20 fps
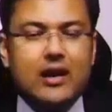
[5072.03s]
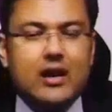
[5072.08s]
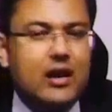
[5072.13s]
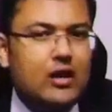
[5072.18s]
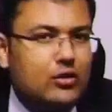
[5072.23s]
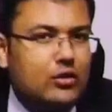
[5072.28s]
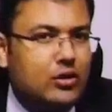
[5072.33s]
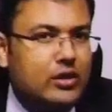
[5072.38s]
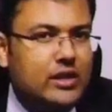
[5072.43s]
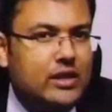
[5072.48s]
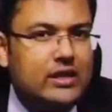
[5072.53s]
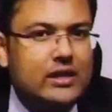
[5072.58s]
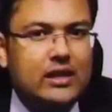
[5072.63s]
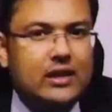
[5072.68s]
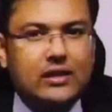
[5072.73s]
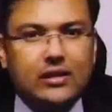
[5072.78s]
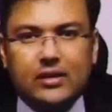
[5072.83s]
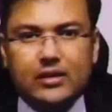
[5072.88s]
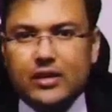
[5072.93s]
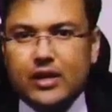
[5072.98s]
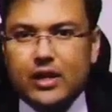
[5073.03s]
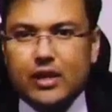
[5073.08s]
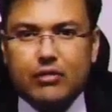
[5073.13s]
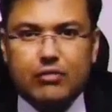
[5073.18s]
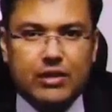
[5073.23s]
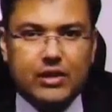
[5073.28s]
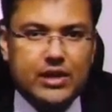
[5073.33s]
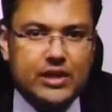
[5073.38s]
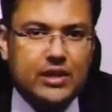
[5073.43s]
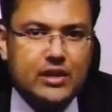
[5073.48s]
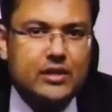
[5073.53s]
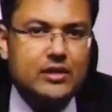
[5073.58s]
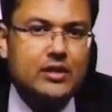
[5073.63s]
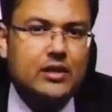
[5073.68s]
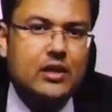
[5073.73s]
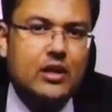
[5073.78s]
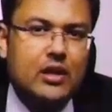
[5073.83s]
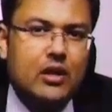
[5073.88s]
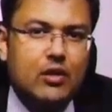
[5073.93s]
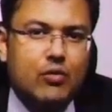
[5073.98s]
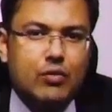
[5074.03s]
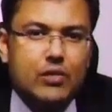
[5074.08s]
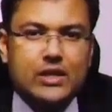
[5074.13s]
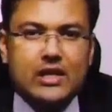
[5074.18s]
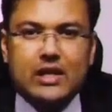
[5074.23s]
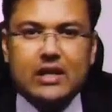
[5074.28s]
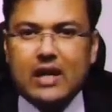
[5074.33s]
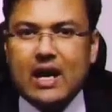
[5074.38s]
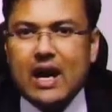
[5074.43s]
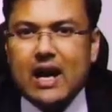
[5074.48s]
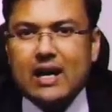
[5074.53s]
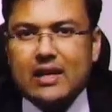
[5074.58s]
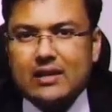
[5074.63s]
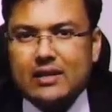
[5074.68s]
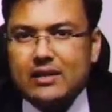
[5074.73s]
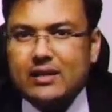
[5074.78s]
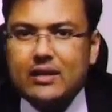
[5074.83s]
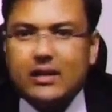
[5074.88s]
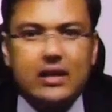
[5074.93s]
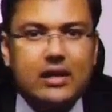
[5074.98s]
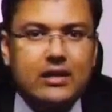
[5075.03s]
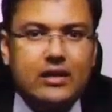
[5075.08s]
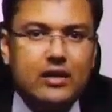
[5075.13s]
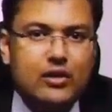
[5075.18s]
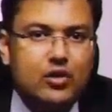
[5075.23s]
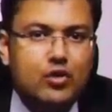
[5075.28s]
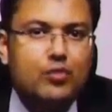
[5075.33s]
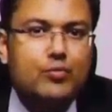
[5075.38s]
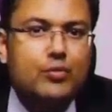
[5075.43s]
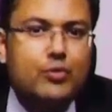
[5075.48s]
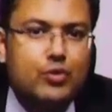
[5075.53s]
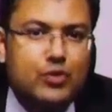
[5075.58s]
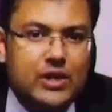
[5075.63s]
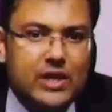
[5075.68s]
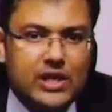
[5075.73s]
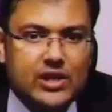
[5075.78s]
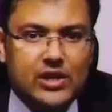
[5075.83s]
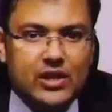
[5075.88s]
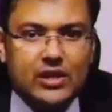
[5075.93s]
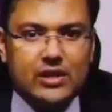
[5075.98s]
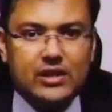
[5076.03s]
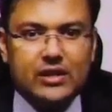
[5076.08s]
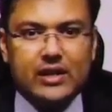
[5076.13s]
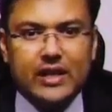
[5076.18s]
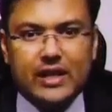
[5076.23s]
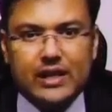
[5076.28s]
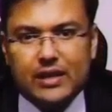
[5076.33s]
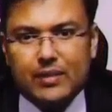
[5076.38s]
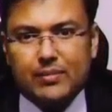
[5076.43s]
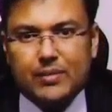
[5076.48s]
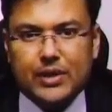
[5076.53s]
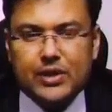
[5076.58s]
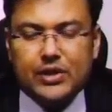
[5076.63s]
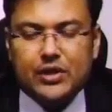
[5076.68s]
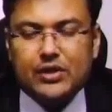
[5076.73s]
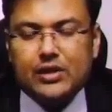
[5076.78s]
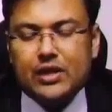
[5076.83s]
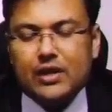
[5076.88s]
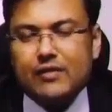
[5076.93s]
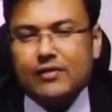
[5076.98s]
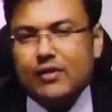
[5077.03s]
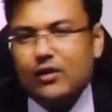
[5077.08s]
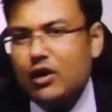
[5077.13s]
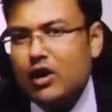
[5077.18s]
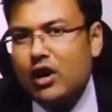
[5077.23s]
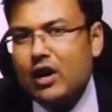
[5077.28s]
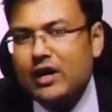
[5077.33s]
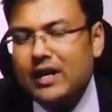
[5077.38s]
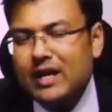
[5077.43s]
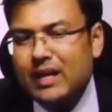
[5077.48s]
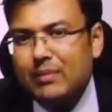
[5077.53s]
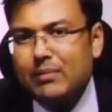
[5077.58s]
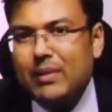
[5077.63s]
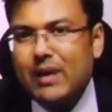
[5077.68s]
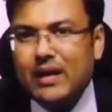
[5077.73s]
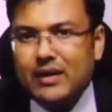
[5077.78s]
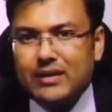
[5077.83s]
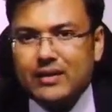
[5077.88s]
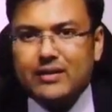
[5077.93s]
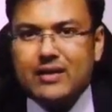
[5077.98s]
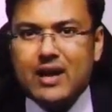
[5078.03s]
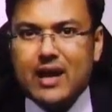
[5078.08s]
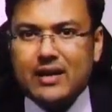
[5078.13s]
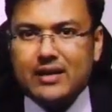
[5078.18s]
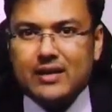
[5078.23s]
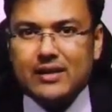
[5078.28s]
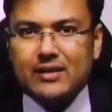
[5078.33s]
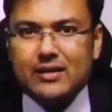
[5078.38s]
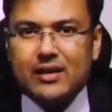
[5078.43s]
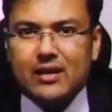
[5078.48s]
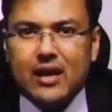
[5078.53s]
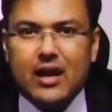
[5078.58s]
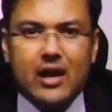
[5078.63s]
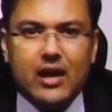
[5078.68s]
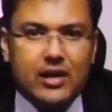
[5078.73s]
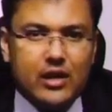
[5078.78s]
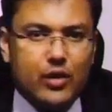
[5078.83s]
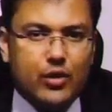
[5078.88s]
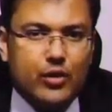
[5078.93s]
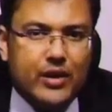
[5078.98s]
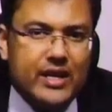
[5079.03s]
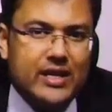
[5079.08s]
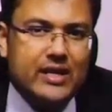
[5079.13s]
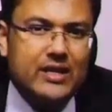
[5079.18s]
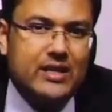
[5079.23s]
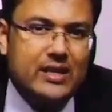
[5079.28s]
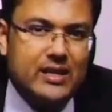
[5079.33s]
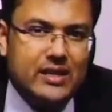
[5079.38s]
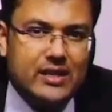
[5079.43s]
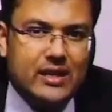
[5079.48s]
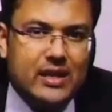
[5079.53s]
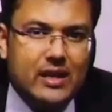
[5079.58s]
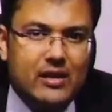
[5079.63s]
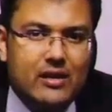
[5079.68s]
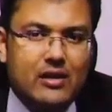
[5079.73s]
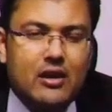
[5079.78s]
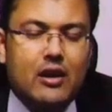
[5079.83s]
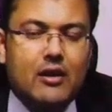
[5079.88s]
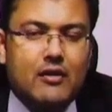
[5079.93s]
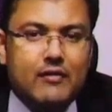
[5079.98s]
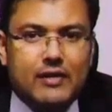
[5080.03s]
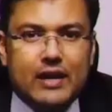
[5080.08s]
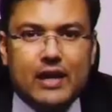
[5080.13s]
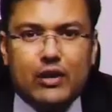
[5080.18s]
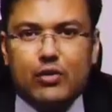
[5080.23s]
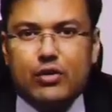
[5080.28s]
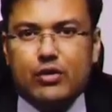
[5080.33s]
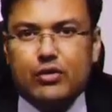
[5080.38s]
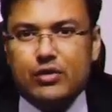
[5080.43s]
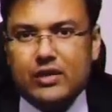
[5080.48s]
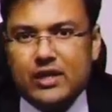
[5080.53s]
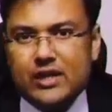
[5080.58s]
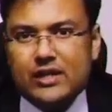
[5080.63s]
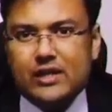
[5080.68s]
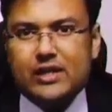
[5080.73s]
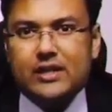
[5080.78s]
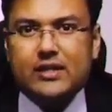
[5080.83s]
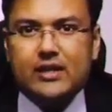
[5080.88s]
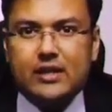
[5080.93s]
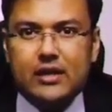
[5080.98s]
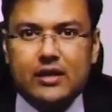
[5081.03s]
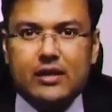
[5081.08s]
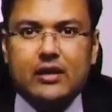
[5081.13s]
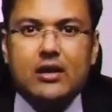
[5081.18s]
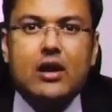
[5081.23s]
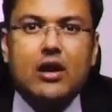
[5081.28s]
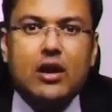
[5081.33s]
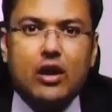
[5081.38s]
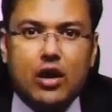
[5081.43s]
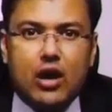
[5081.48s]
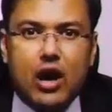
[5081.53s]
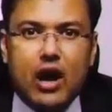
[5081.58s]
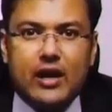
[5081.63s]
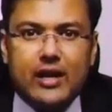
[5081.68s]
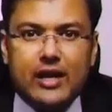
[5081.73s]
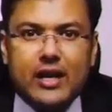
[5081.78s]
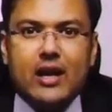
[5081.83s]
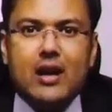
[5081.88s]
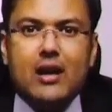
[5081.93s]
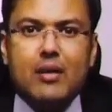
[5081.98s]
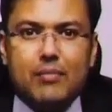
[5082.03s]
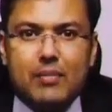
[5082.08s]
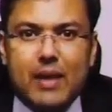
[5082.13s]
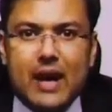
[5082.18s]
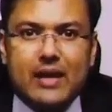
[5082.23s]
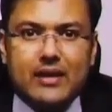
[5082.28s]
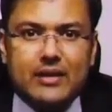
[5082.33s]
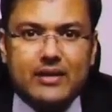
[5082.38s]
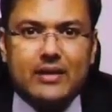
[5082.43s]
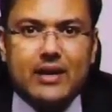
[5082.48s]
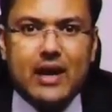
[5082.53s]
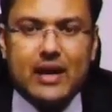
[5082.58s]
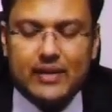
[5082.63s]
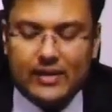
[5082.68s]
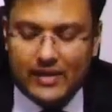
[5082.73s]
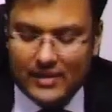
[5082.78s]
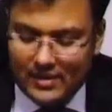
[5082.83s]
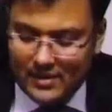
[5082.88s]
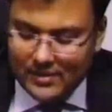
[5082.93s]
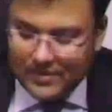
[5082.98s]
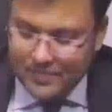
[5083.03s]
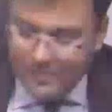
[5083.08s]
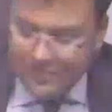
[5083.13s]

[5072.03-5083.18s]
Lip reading: So these are the three questions which are asked related to mutations in the patients of chronic pancreatitis. Now in detail, we are going to discuss the chronic pancreatitis.